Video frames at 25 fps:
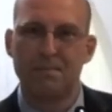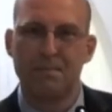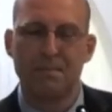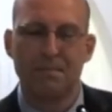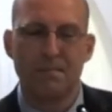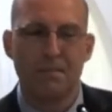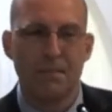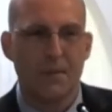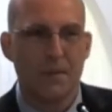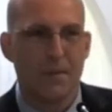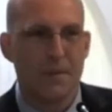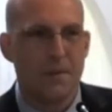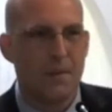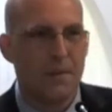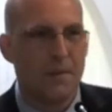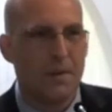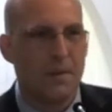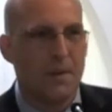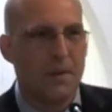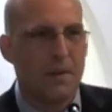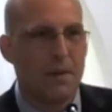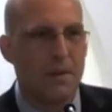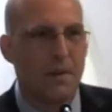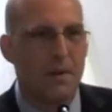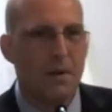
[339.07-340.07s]

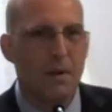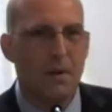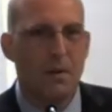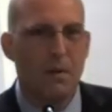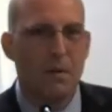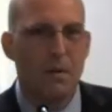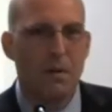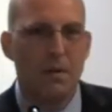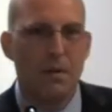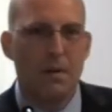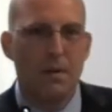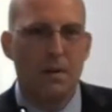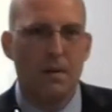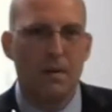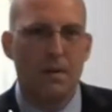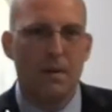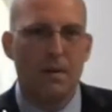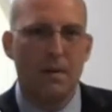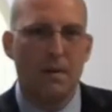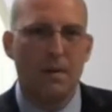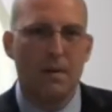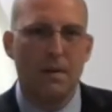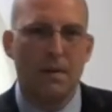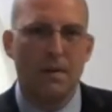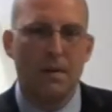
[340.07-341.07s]

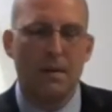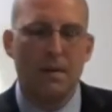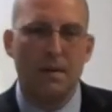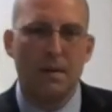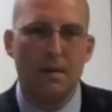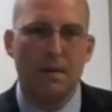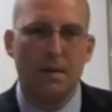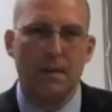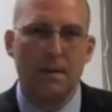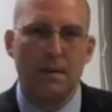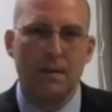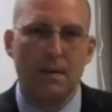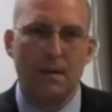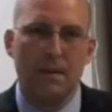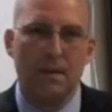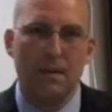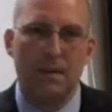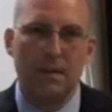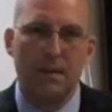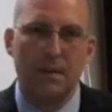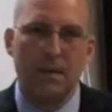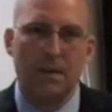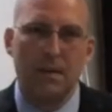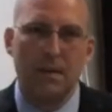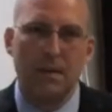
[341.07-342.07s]
(no one is talking)